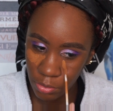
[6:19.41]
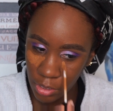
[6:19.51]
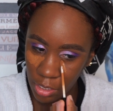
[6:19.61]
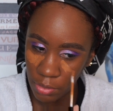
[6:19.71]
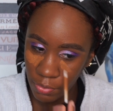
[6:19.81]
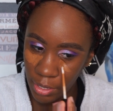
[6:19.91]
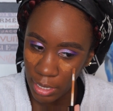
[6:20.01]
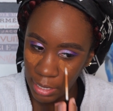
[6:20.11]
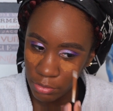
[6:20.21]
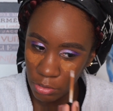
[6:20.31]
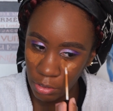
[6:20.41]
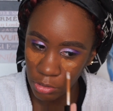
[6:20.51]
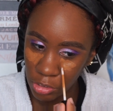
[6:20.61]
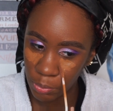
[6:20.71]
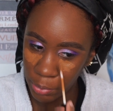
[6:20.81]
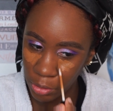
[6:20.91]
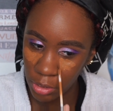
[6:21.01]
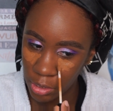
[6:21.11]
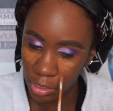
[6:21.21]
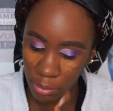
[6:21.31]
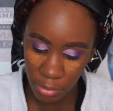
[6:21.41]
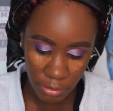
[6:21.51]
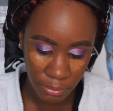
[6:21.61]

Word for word: one and if I have to I'll just build it up